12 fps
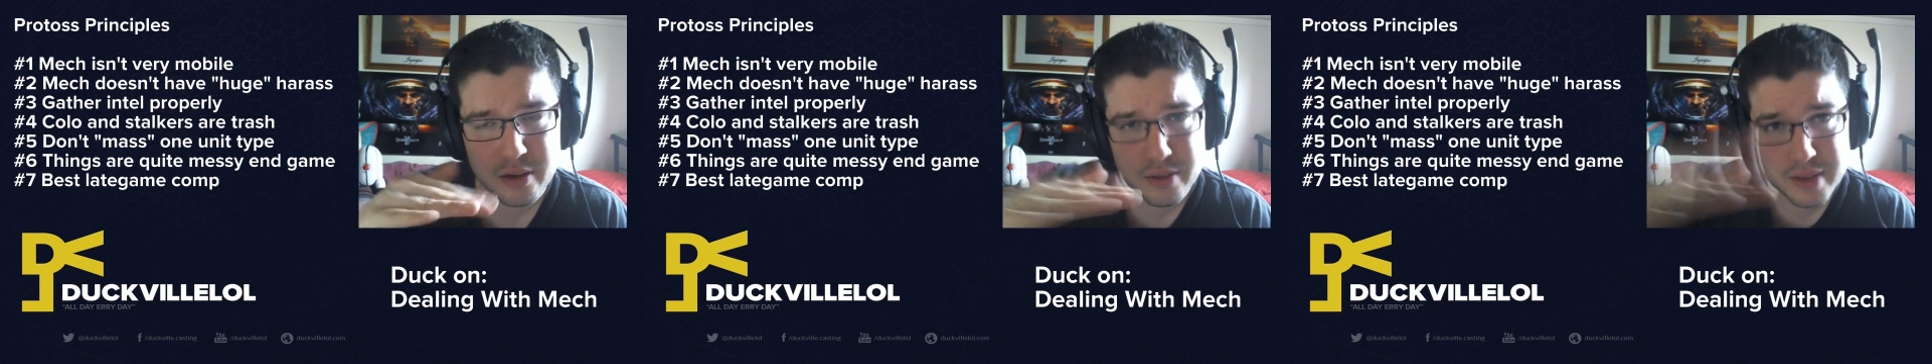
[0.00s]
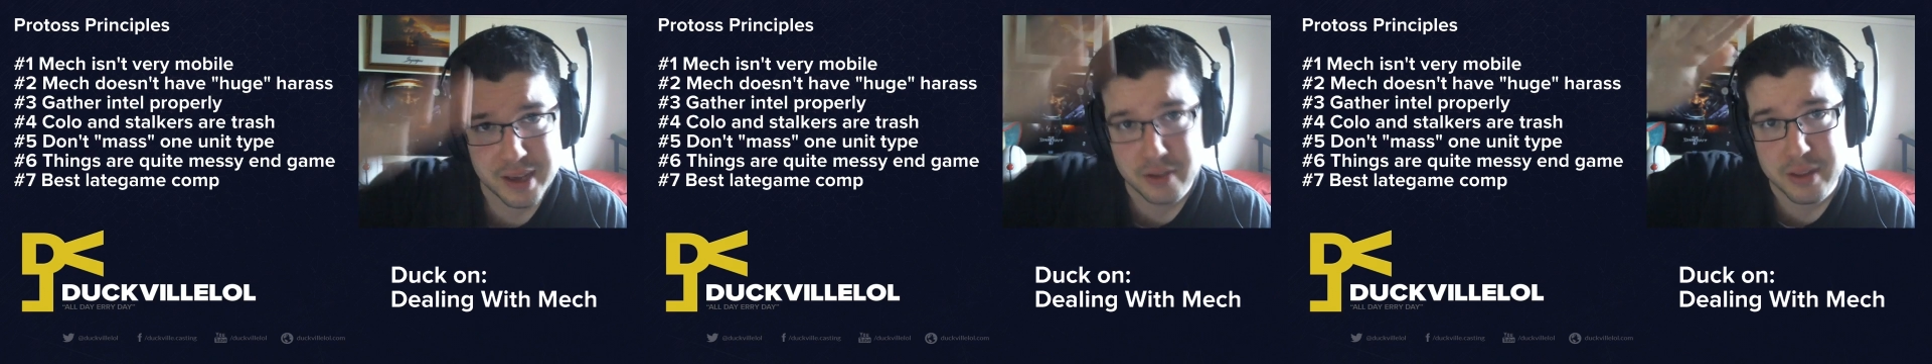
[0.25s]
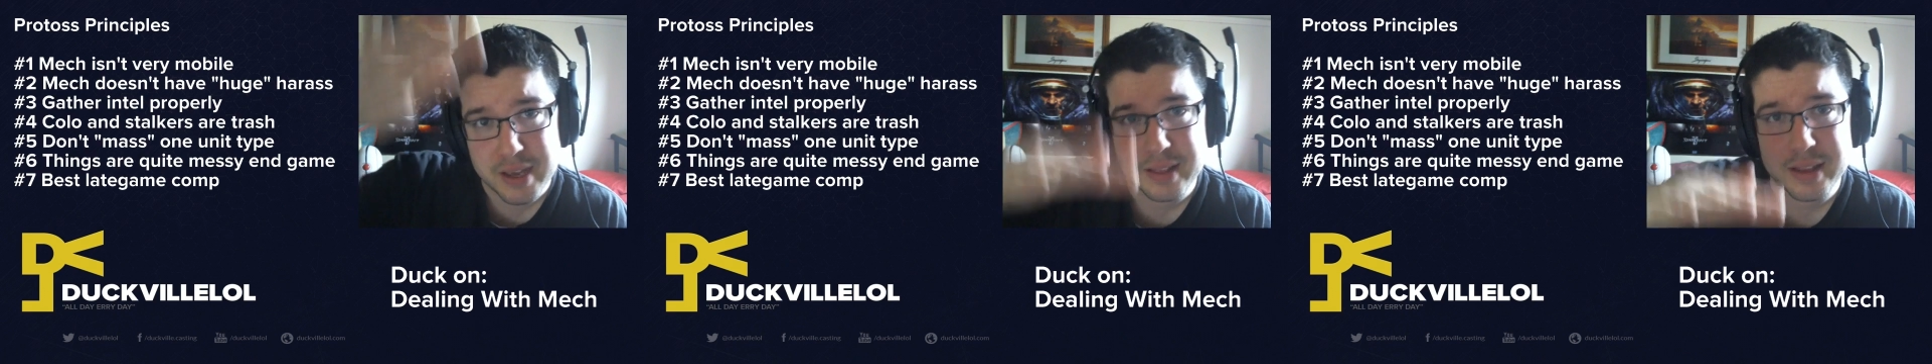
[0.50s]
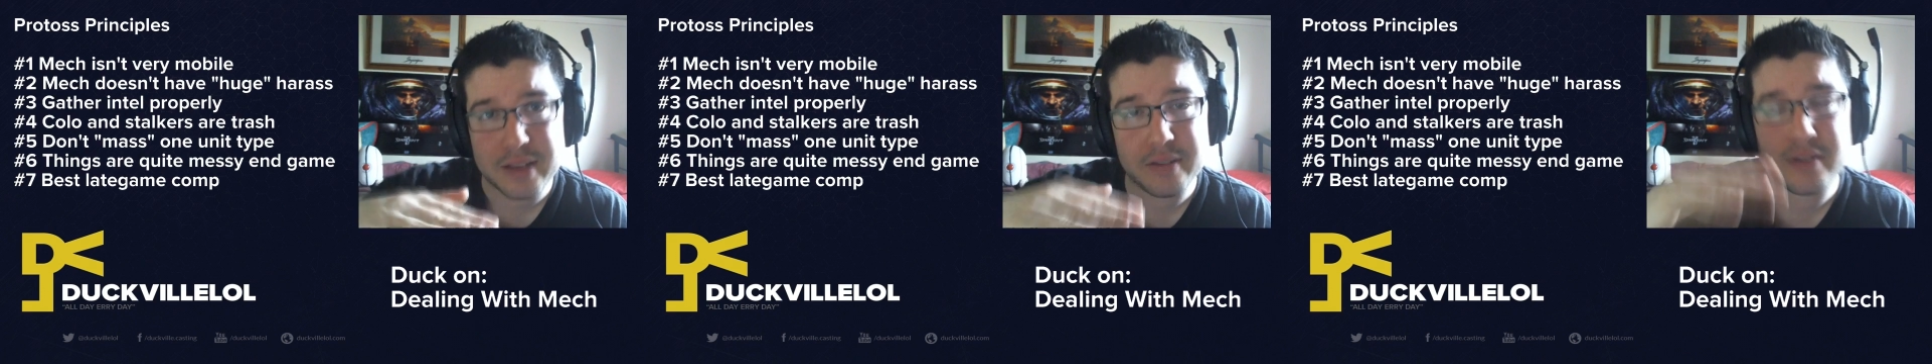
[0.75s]
on
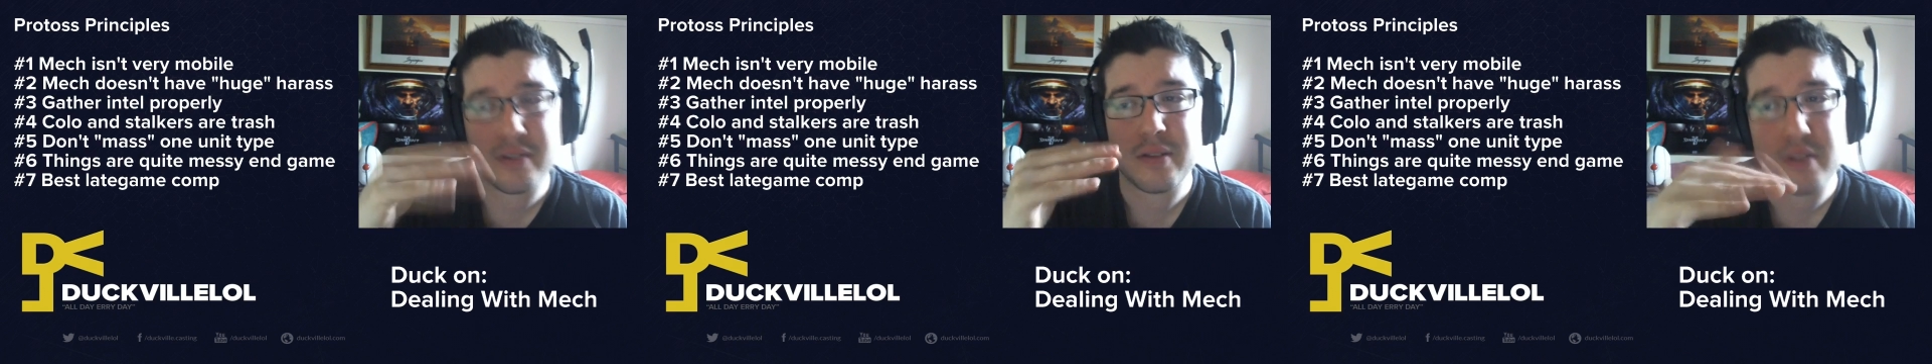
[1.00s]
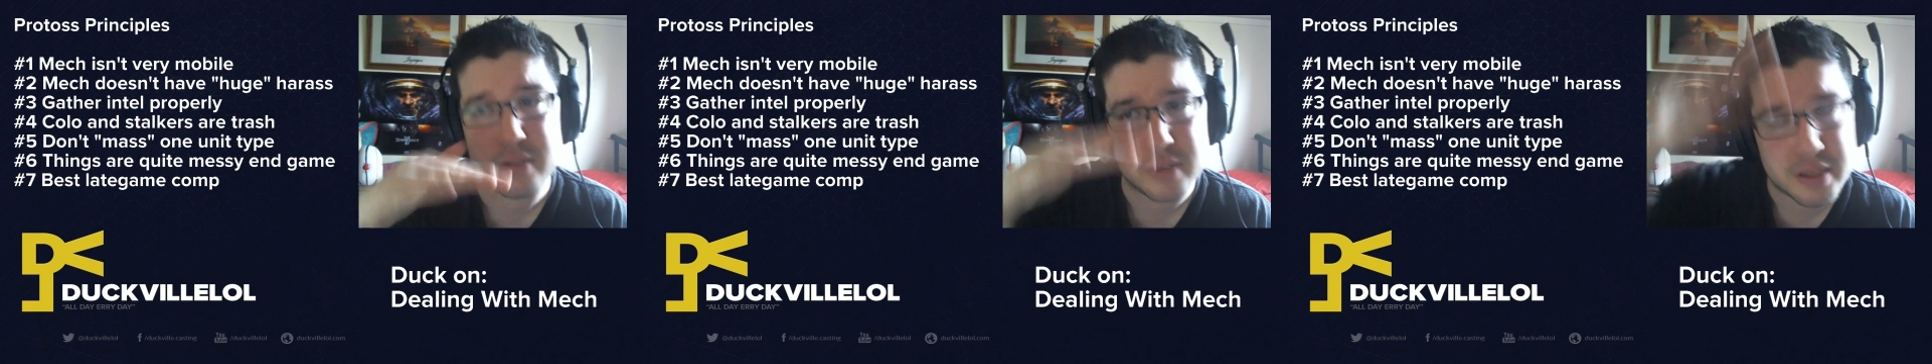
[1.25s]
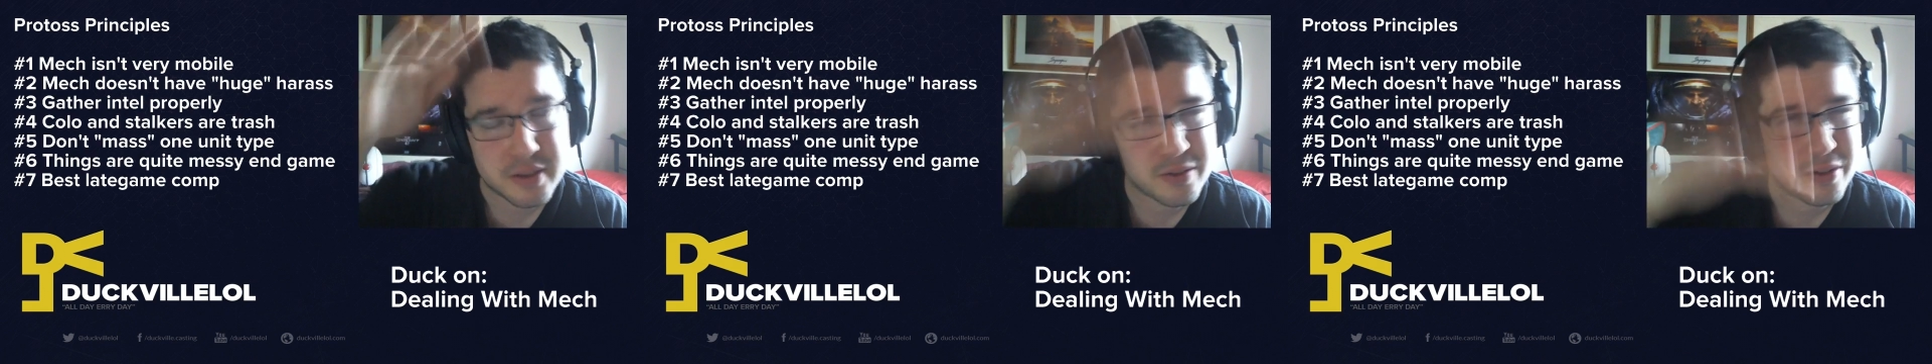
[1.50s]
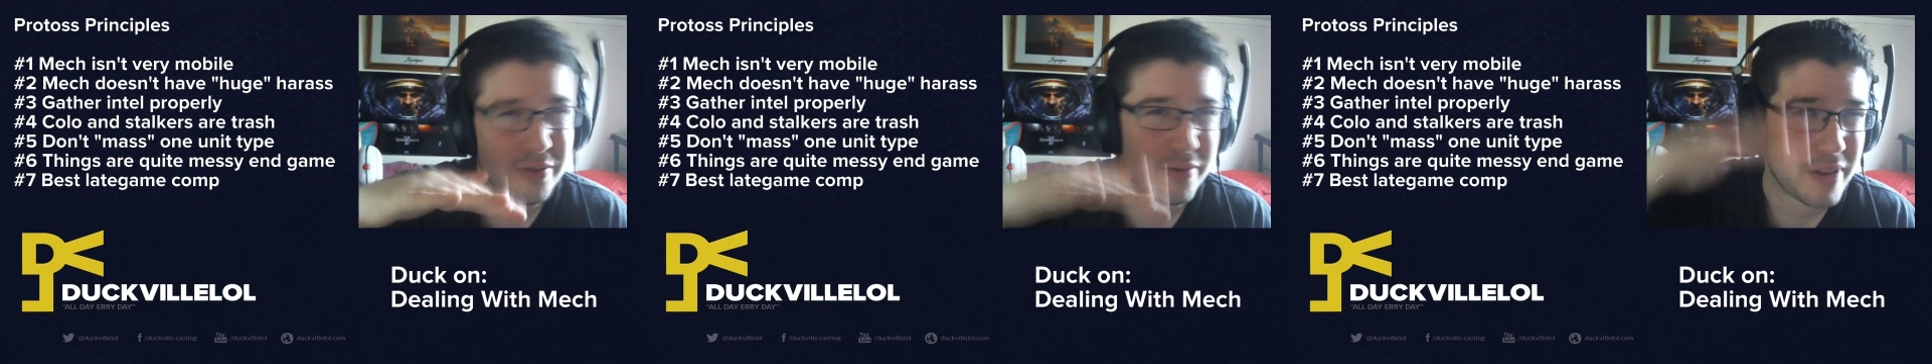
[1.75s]
that list, because that's
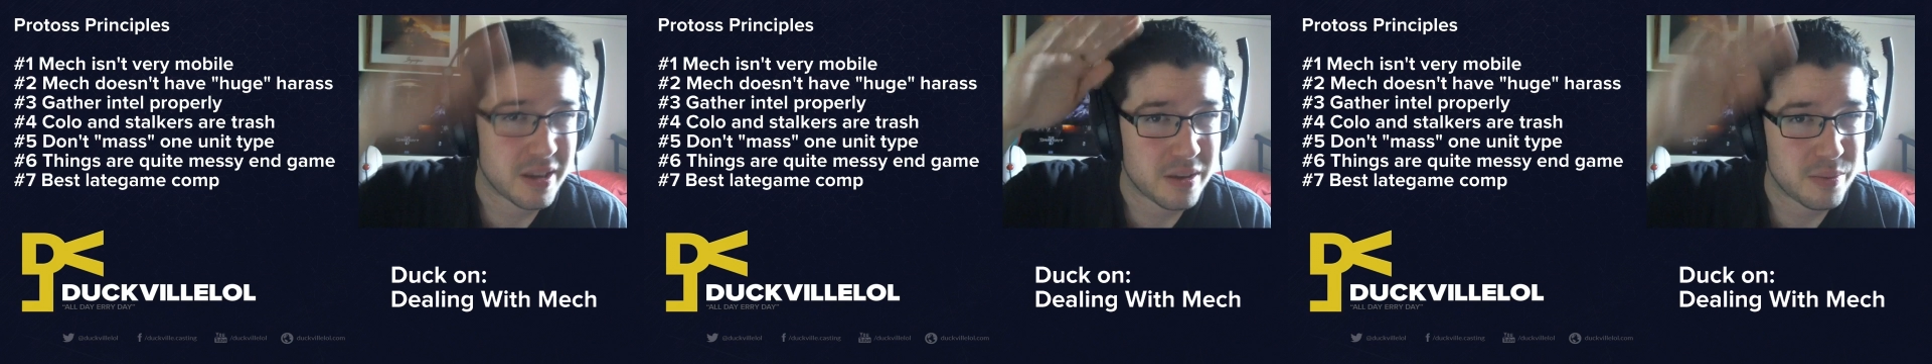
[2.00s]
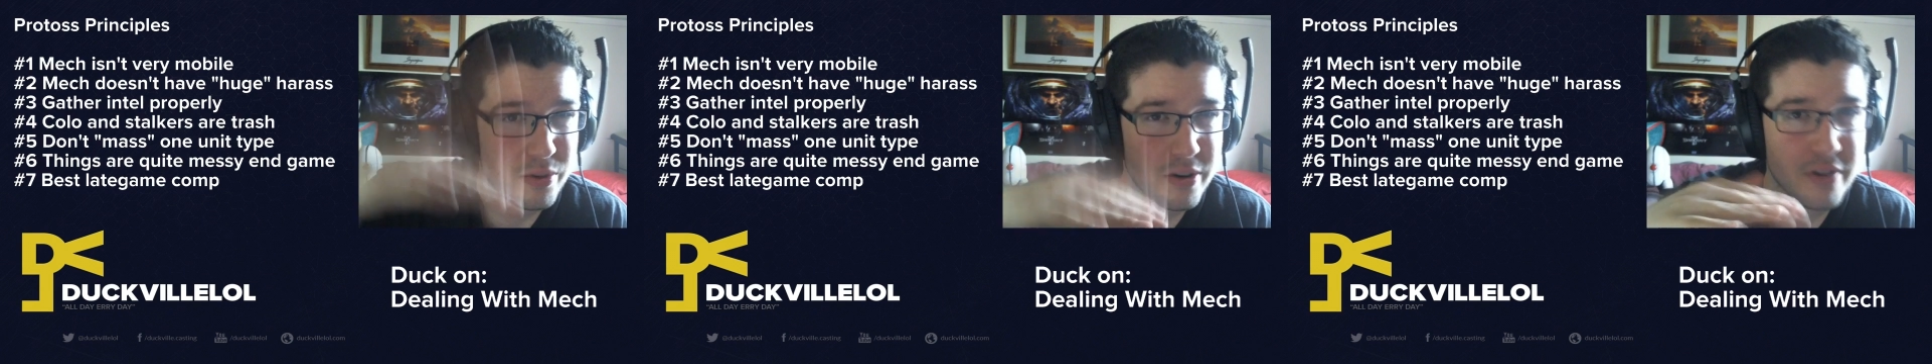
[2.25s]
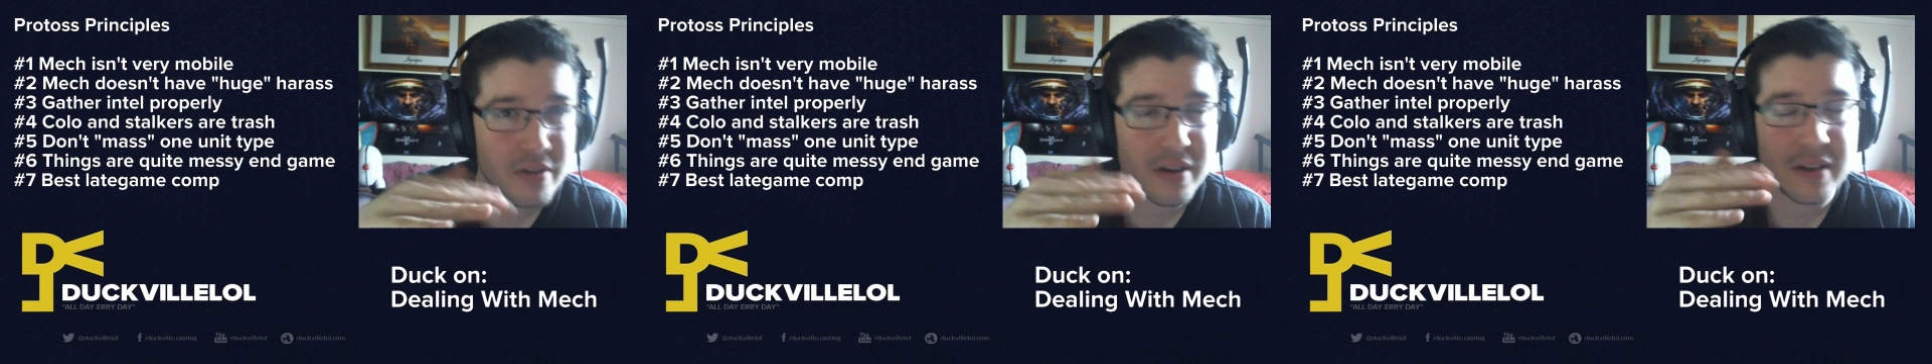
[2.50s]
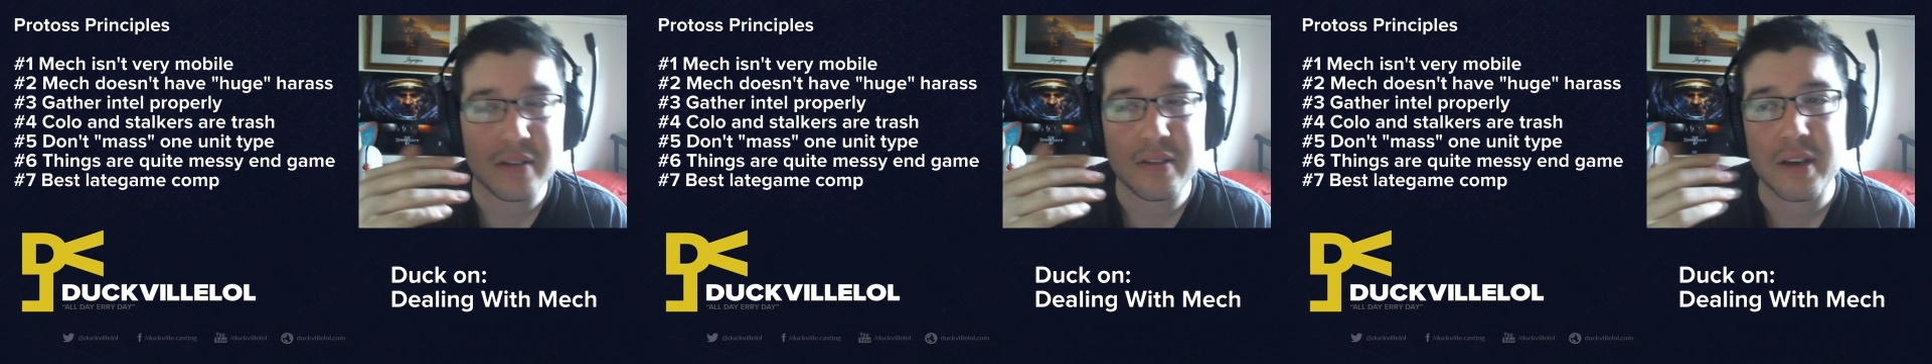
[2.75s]
sort of like a
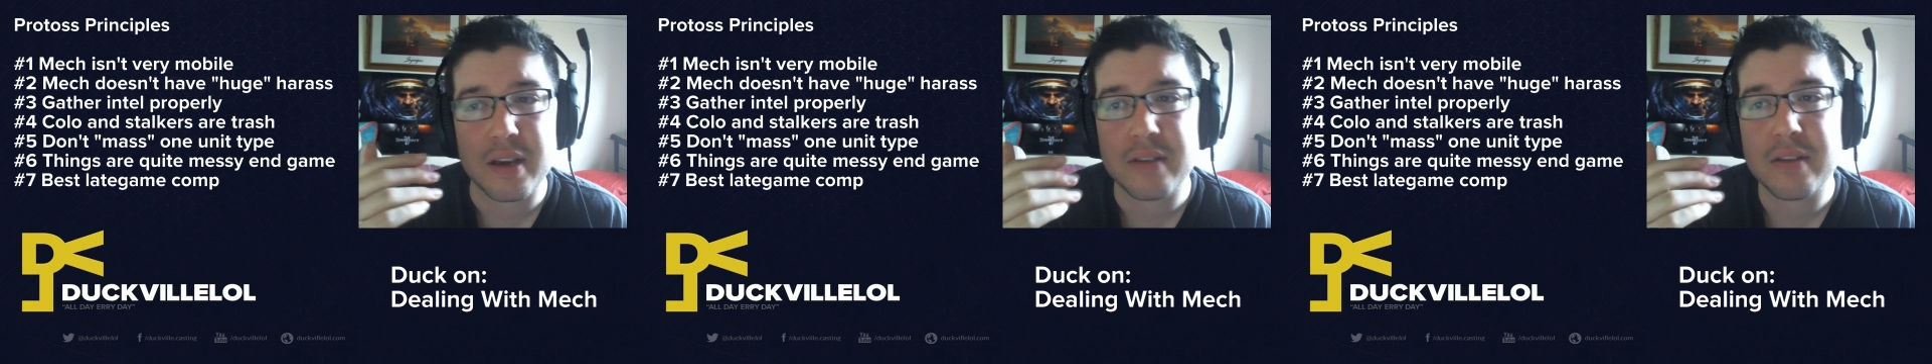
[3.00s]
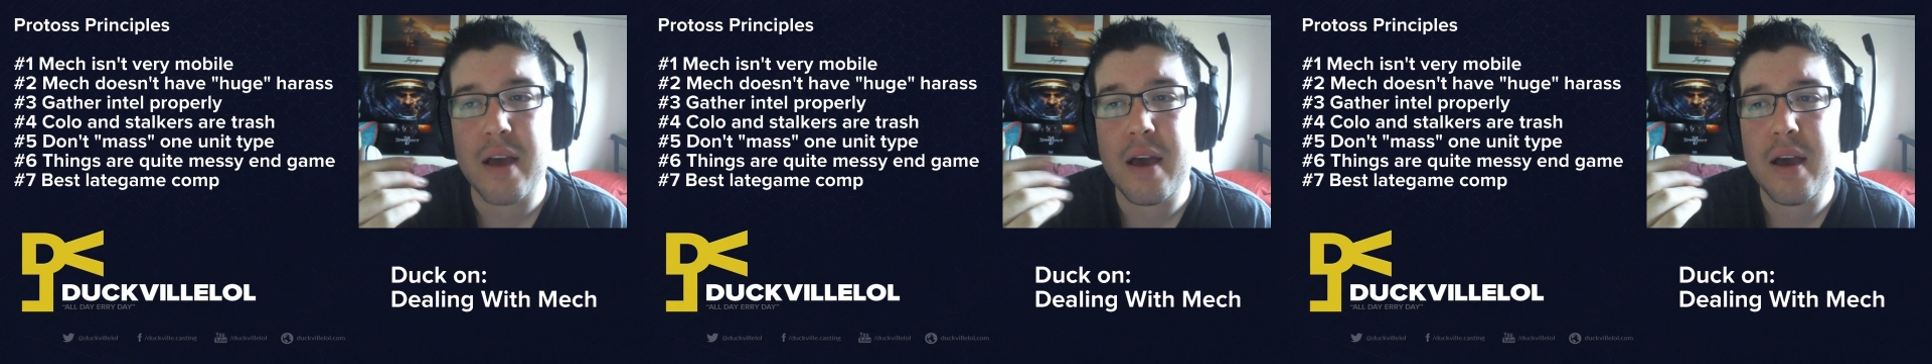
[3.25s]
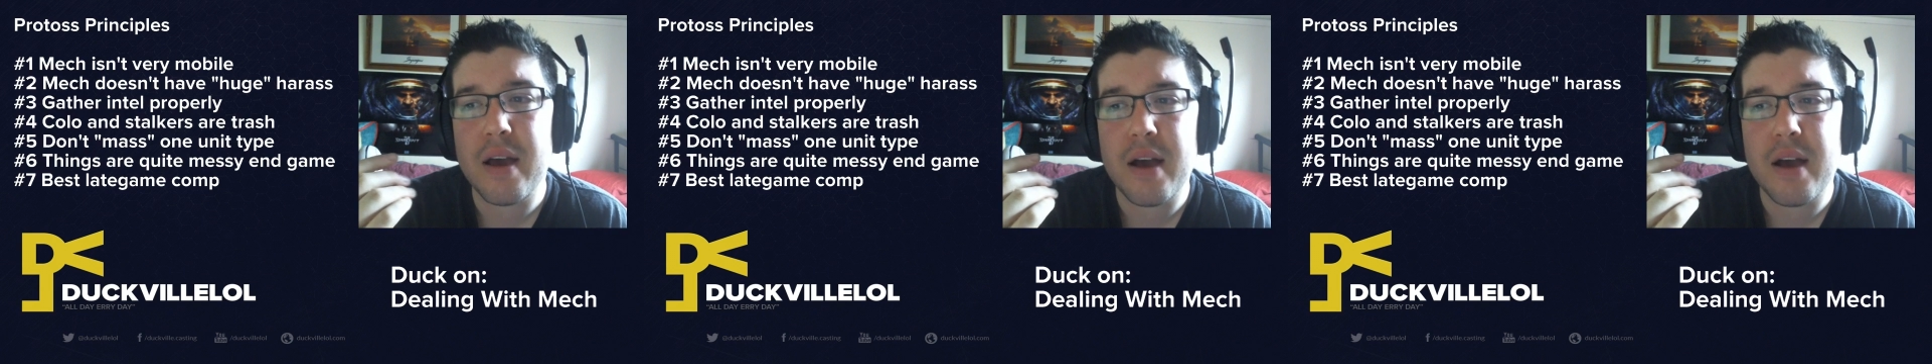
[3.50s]
priority list, I guess.